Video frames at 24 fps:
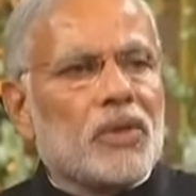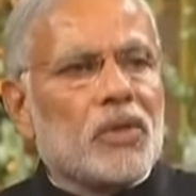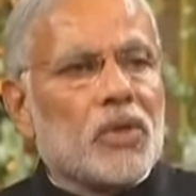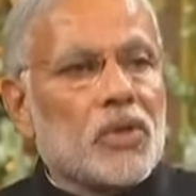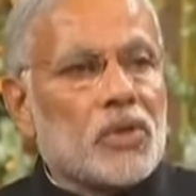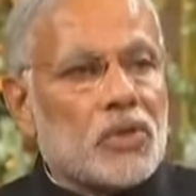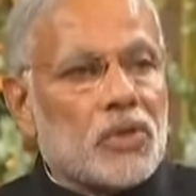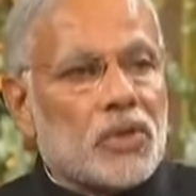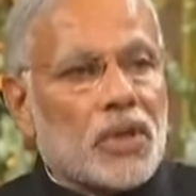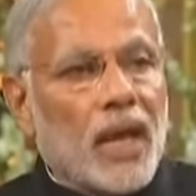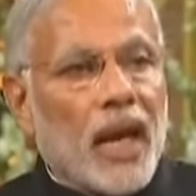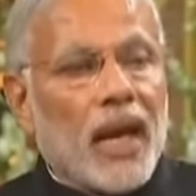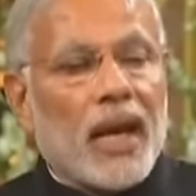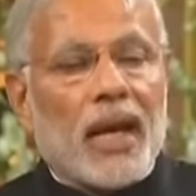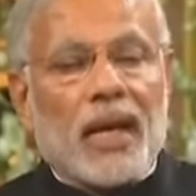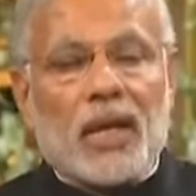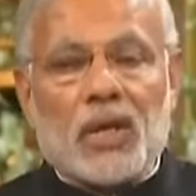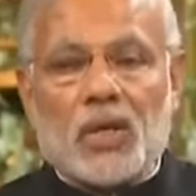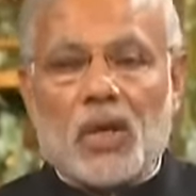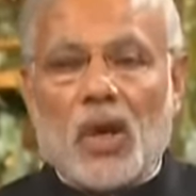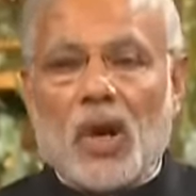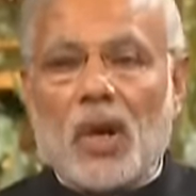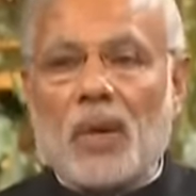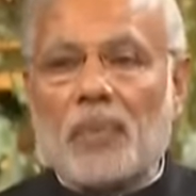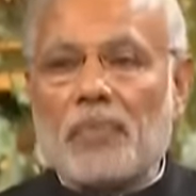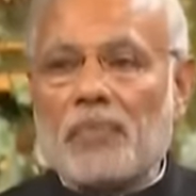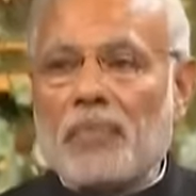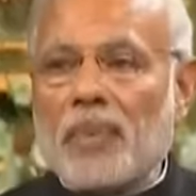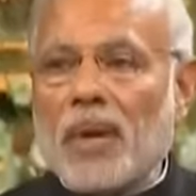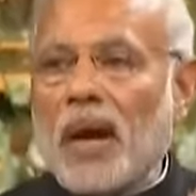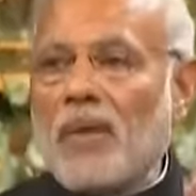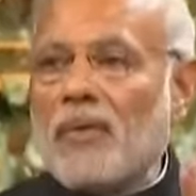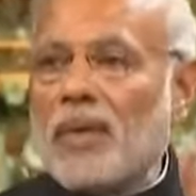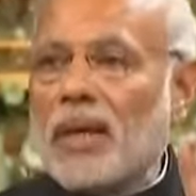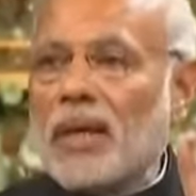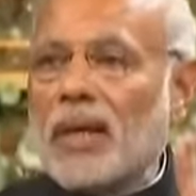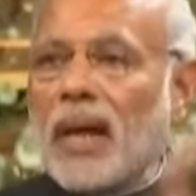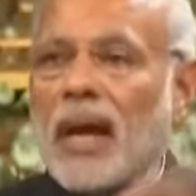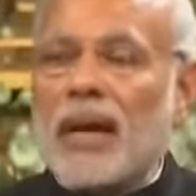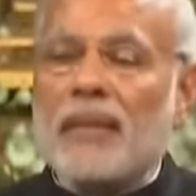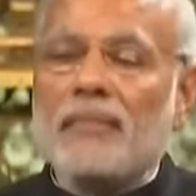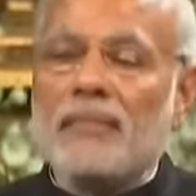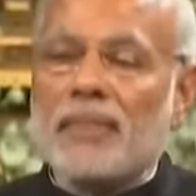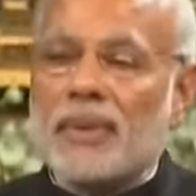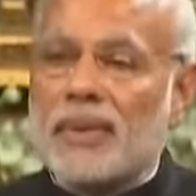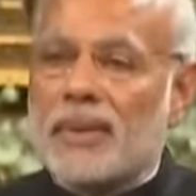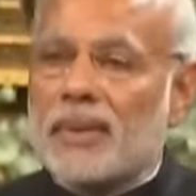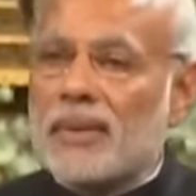this challenge of our
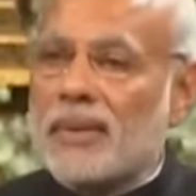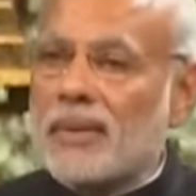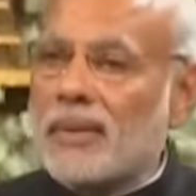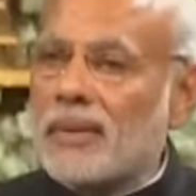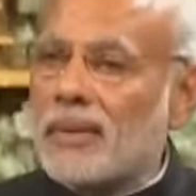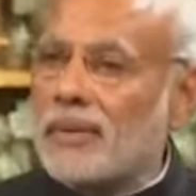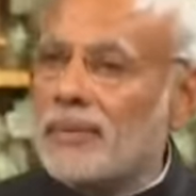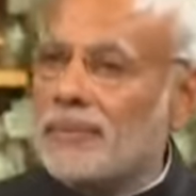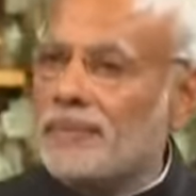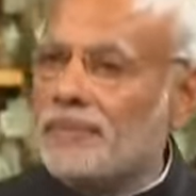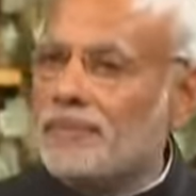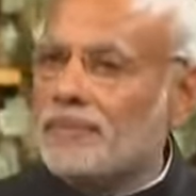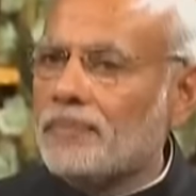times.